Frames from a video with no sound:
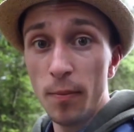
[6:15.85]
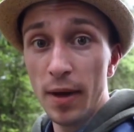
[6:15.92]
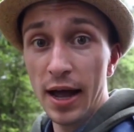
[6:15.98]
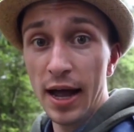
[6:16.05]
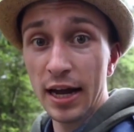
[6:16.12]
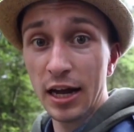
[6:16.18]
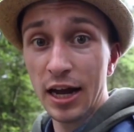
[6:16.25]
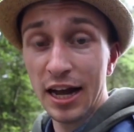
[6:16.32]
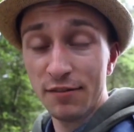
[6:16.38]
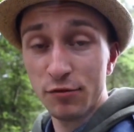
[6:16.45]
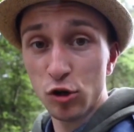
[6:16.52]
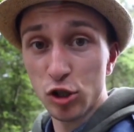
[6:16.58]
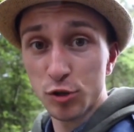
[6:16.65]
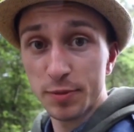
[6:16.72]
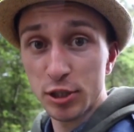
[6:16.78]
And I
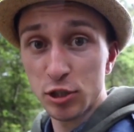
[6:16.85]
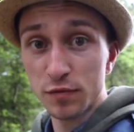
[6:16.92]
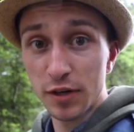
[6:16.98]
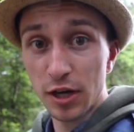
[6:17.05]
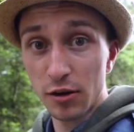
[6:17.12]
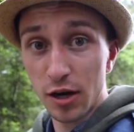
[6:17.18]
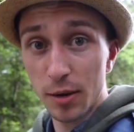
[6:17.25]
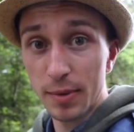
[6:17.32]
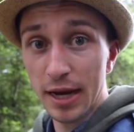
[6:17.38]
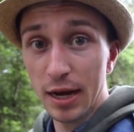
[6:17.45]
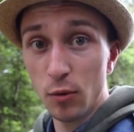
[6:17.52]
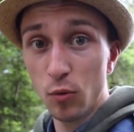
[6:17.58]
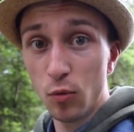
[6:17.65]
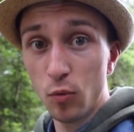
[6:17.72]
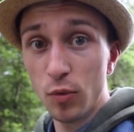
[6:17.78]
have got a special video coming
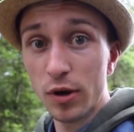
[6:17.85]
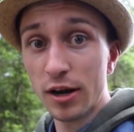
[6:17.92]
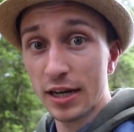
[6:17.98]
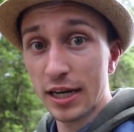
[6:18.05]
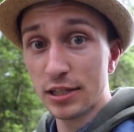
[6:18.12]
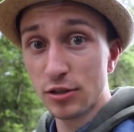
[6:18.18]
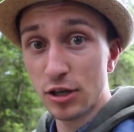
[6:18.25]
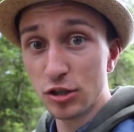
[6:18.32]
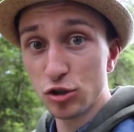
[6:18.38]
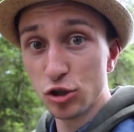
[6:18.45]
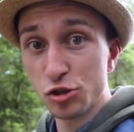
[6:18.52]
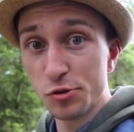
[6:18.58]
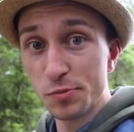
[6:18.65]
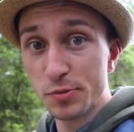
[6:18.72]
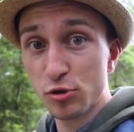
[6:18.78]
out when I get to
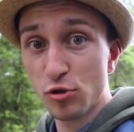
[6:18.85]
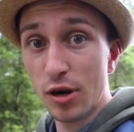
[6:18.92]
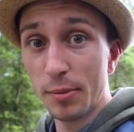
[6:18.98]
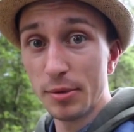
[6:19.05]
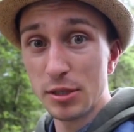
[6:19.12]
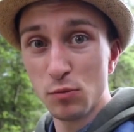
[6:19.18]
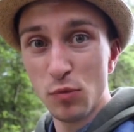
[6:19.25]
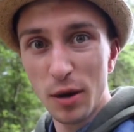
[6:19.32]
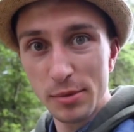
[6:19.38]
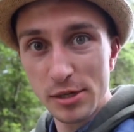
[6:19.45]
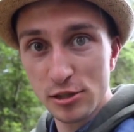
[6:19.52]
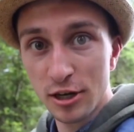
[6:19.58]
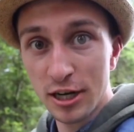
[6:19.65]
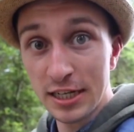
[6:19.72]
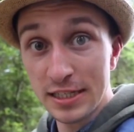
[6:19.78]
100 subscribers. It might be
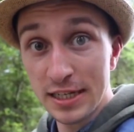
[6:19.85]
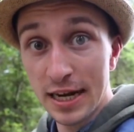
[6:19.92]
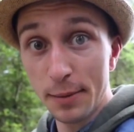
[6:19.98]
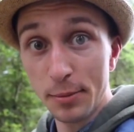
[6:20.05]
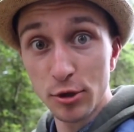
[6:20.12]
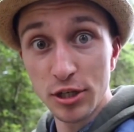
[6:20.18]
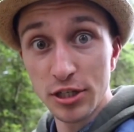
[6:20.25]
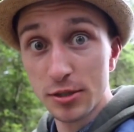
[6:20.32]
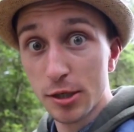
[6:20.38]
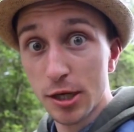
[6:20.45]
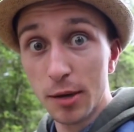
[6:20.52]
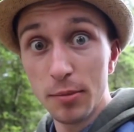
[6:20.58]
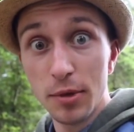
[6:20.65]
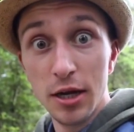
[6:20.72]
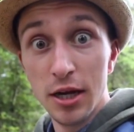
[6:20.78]
slightly delayed because it's
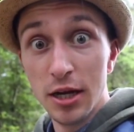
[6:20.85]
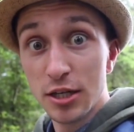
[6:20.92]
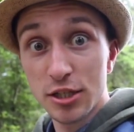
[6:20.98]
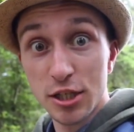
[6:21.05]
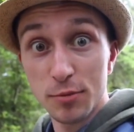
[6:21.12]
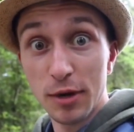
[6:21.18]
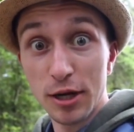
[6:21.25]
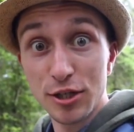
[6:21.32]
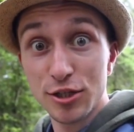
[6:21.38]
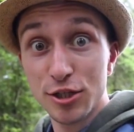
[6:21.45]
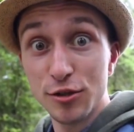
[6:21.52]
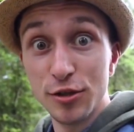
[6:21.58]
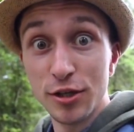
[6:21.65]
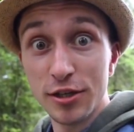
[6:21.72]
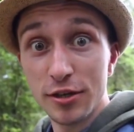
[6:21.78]
come so much
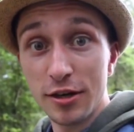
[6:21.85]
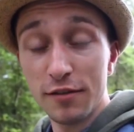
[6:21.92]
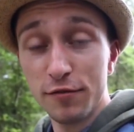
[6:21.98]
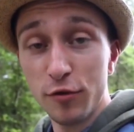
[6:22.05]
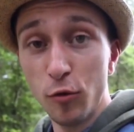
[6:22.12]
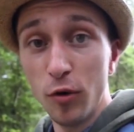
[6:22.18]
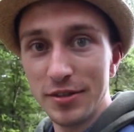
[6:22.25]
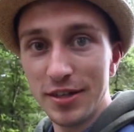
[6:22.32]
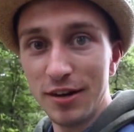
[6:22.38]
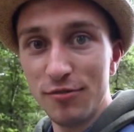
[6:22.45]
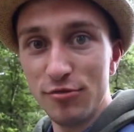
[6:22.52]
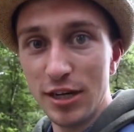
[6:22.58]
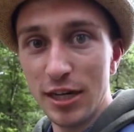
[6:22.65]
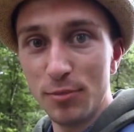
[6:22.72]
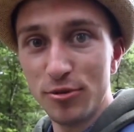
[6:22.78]
sooner than I thought. I
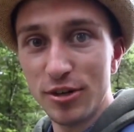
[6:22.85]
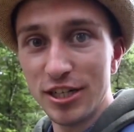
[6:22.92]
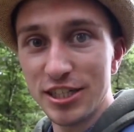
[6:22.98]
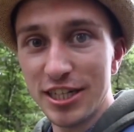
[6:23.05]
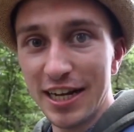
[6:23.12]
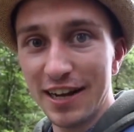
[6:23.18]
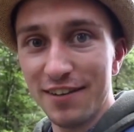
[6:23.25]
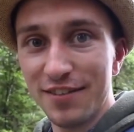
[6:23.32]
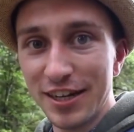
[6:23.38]
really appreciate it.